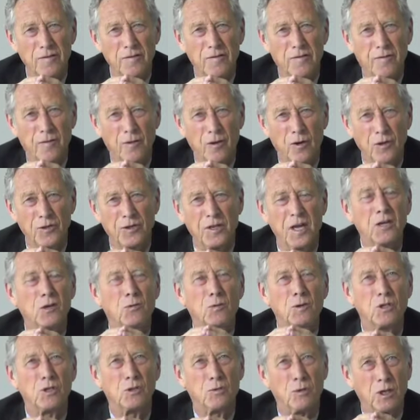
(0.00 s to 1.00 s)
for
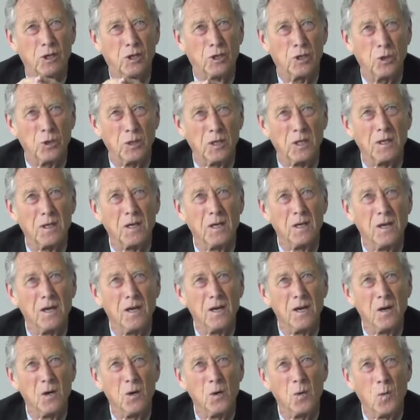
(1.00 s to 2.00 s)
debt restructuring
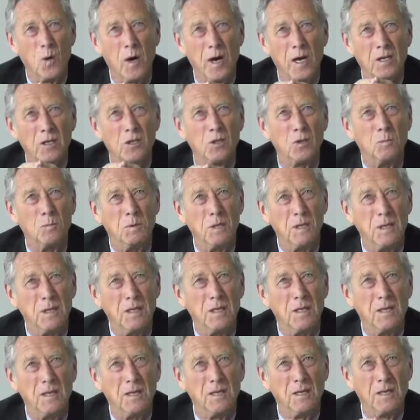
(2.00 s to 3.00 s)
where to
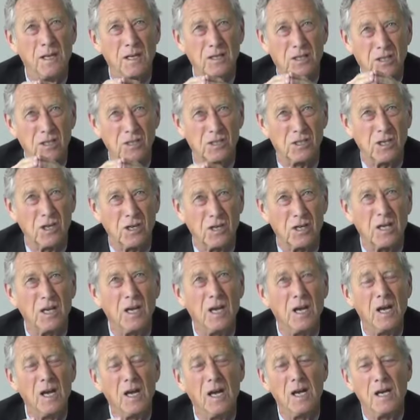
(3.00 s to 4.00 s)
be
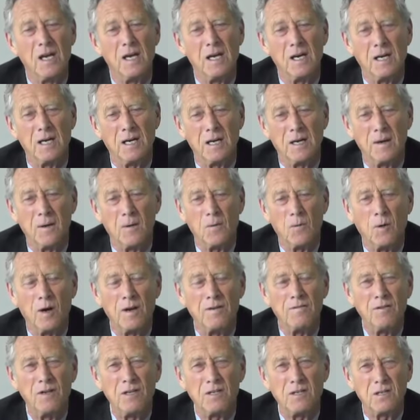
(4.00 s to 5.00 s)
necessary.
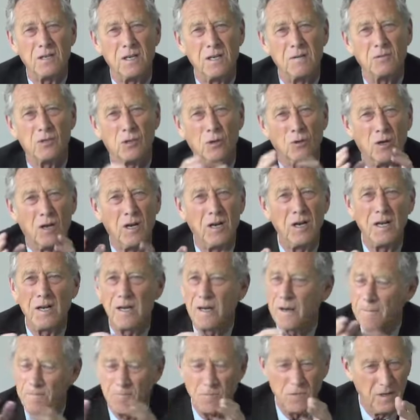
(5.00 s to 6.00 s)
What this seems so
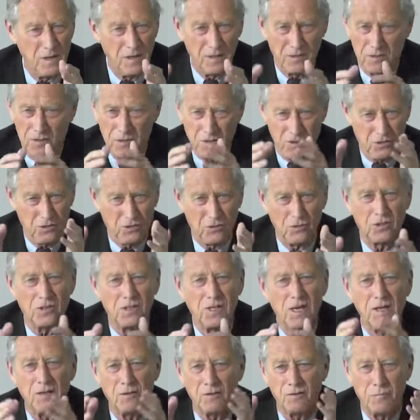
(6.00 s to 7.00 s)
clear is just a
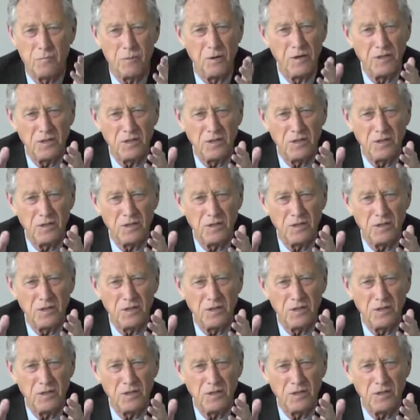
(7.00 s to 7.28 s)
set of